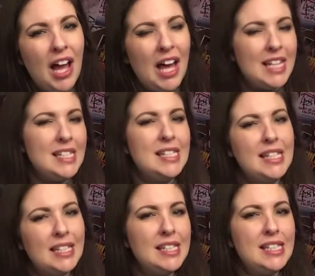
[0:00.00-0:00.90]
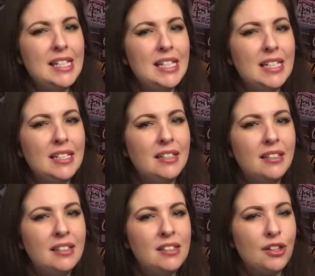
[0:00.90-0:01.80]
a 16
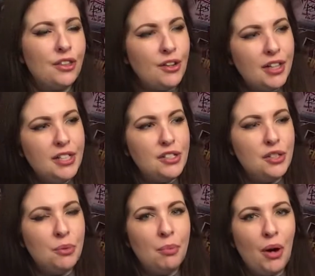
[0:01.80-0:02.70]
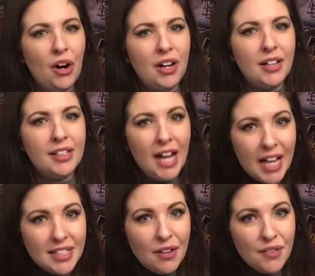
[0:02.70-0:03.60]
to 32 bar
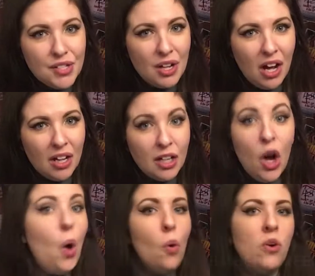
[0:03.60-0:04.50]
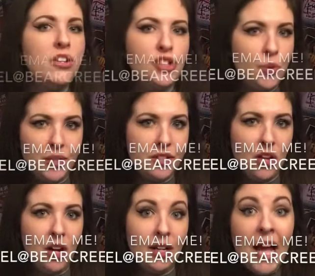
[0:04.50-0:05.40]
cut of a song or a short
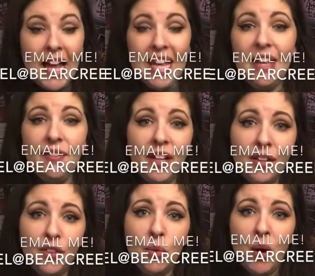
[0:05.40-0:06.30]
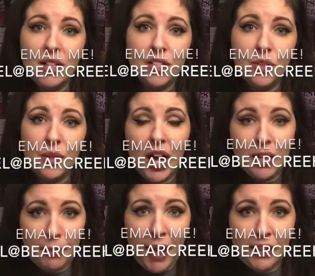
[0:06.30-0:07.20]
song, even if you want to do it a
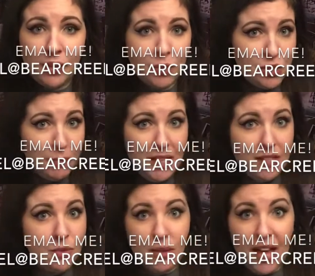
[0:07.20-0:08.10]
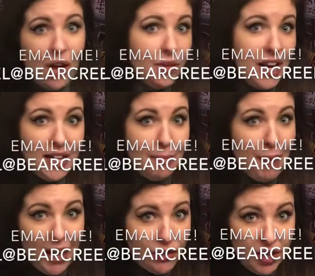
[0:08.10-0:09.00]
cappella, which means without any
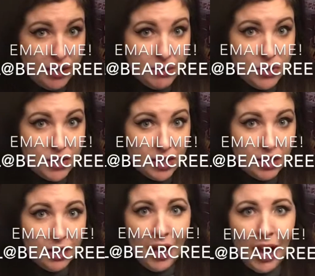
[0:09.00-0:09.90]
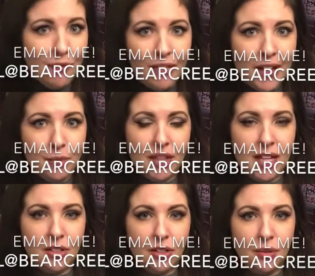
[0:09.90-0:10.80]
background music. I'm fine with that
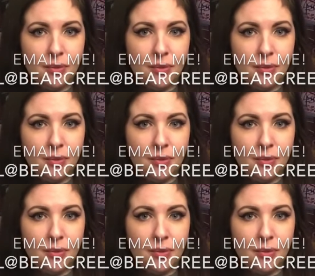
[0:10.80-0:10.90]
too.